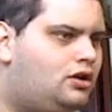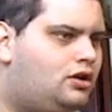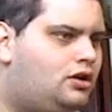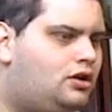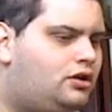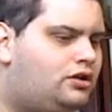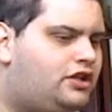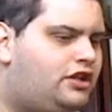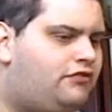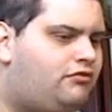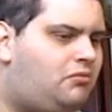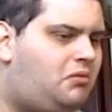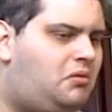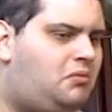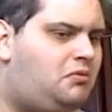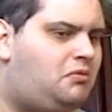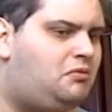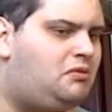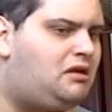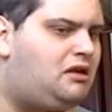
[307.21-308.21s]
Okay,
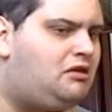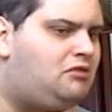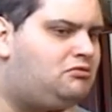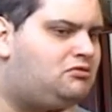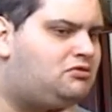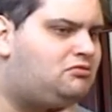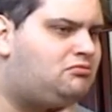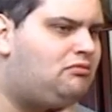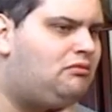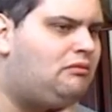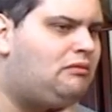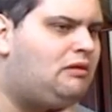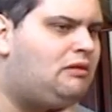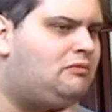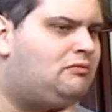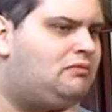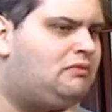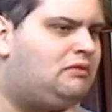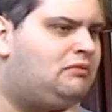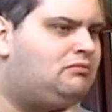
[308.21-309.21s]
remember when I
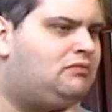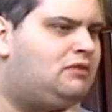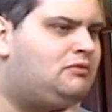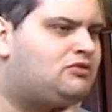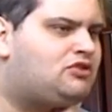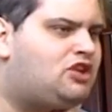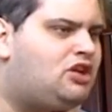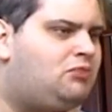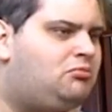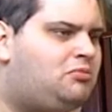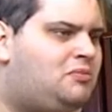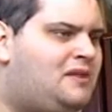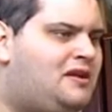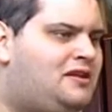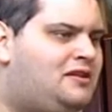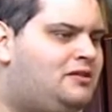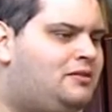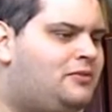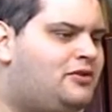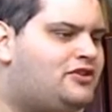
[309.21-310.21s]
was
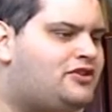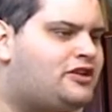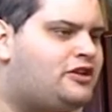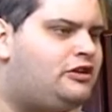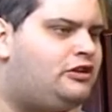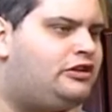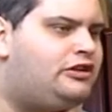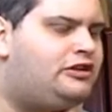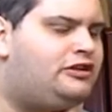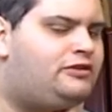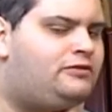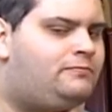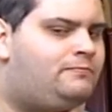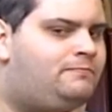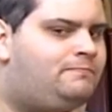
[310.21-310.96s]
complimenting the music earlier?